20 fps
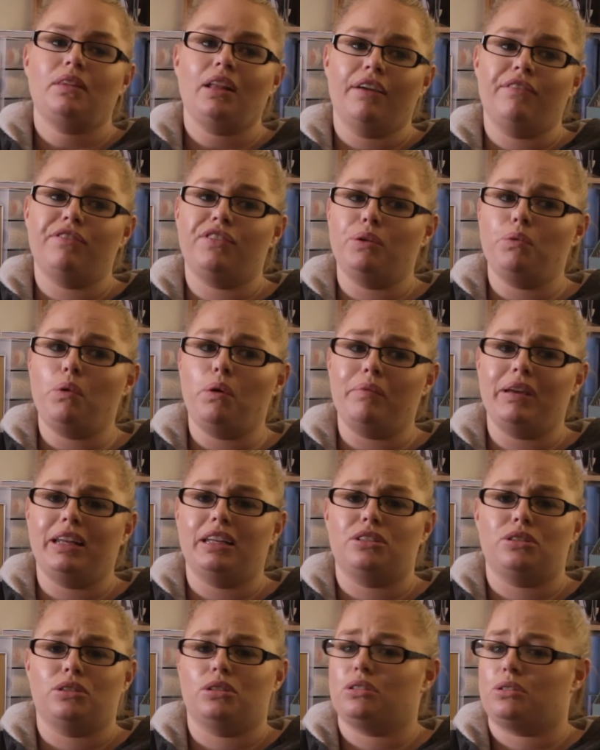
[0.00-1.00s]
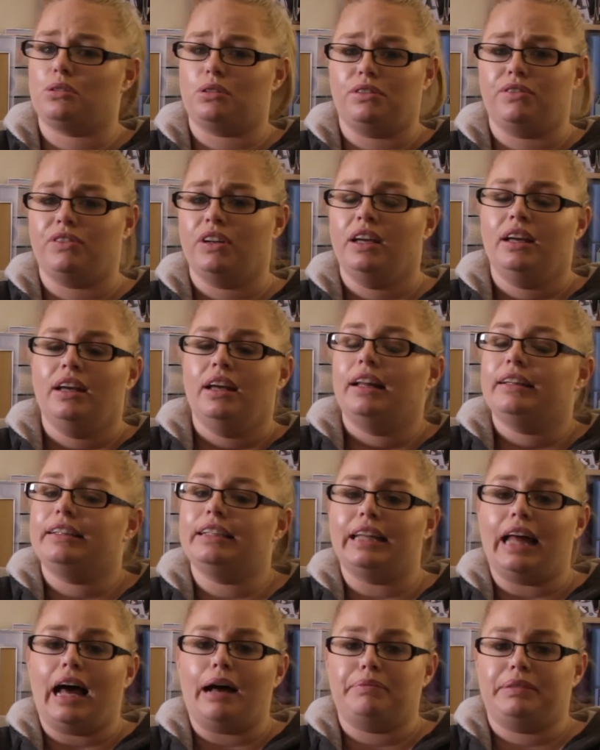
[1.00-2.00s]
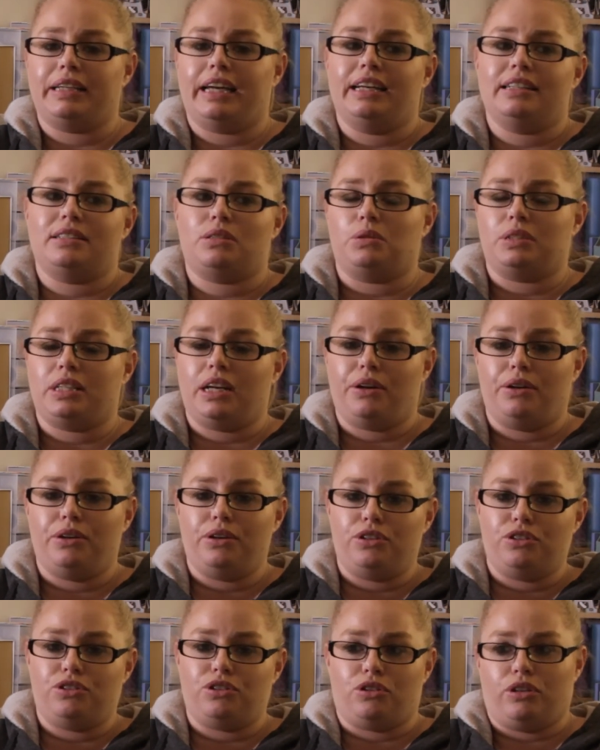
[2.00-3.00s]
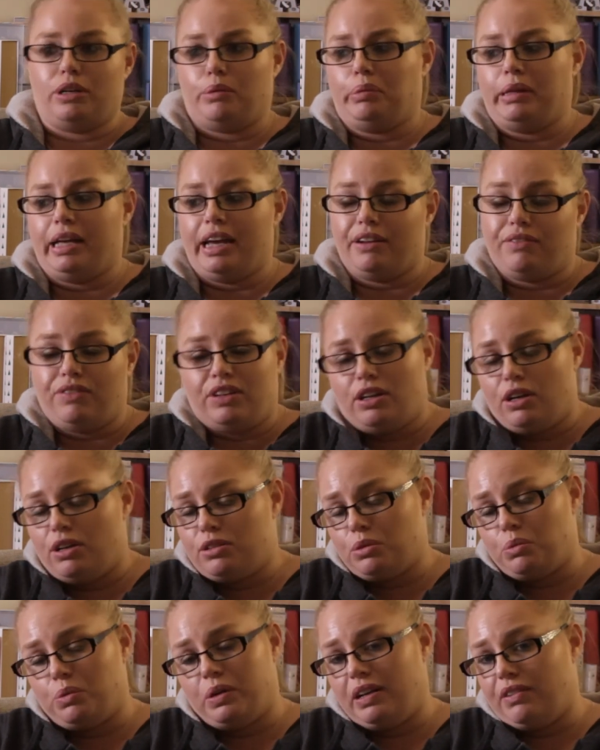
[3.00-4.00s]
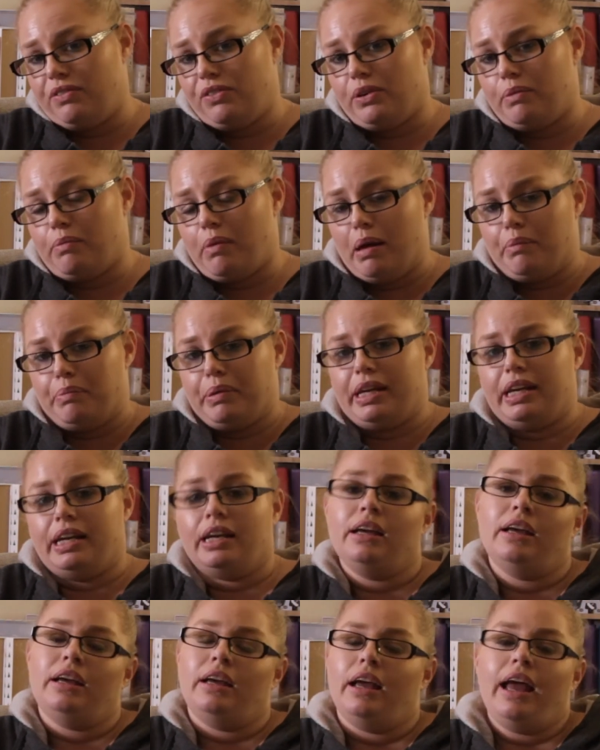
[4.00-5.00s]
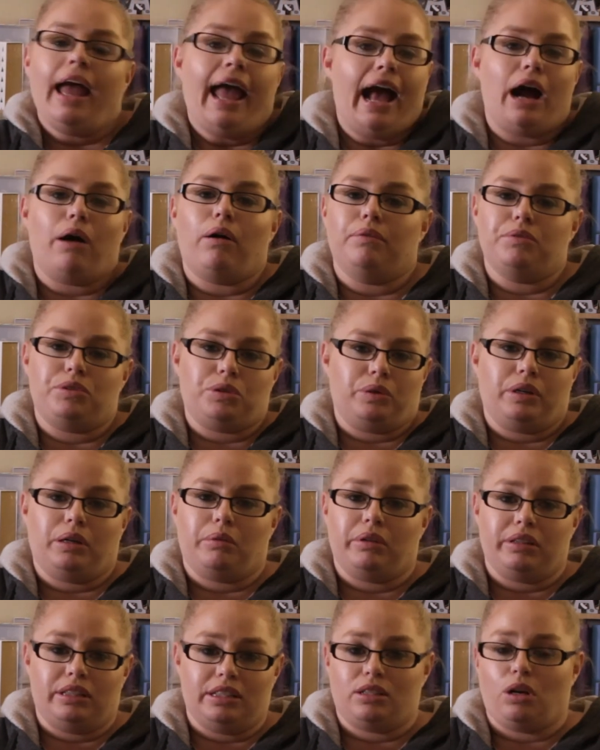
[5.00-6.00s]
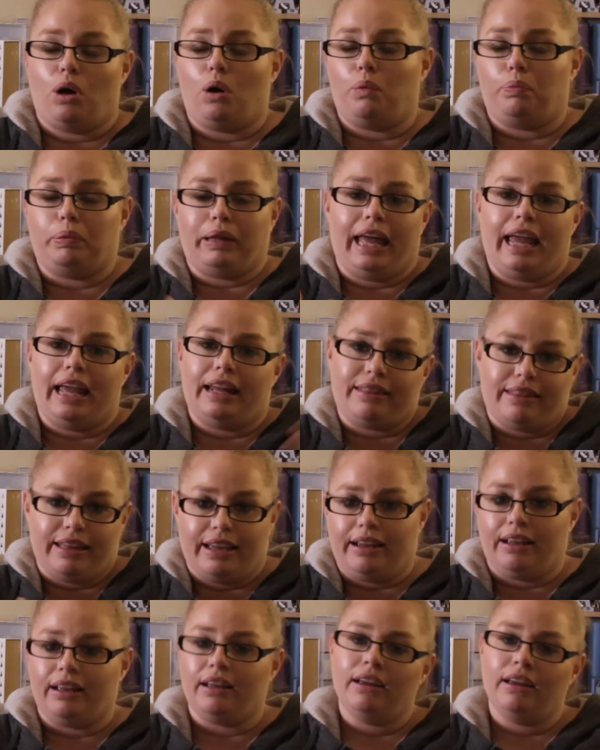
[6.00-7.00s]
If you want me to do sort of little updates or tell you during planner videos or whatever it might be, how I'm doing with this whole plan thing,